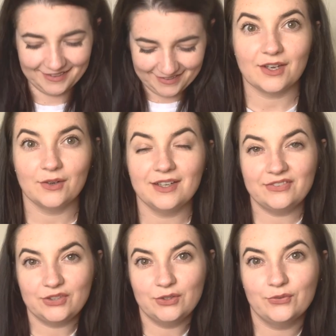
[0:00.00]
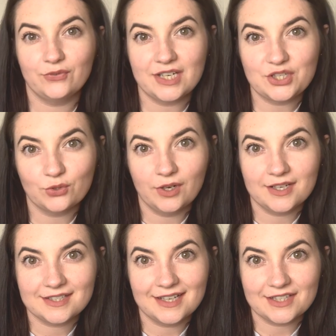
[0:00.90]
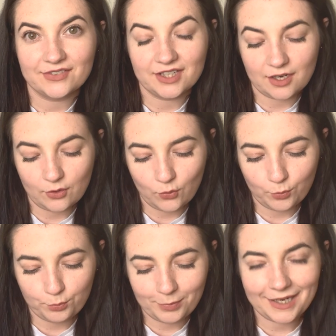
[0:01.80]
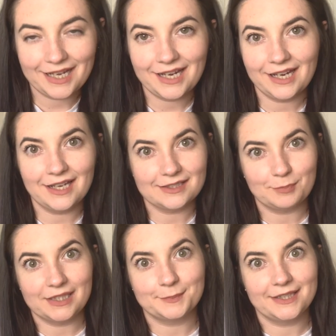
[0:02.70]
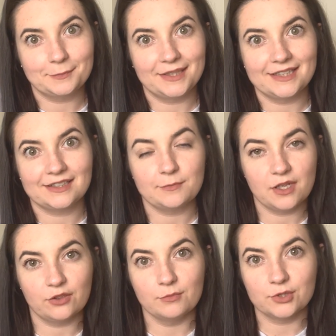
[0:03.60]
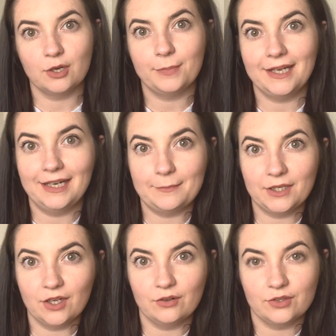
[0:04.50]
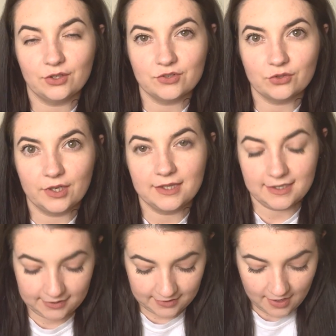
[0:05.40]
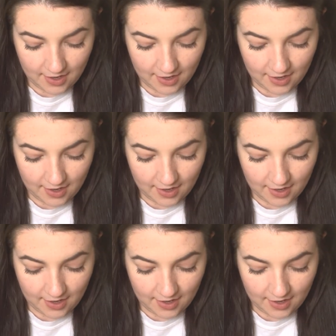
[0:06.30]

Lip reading: So if you've enjoyed today's video, please give me a thumbs up and let me know that you're enjoying these.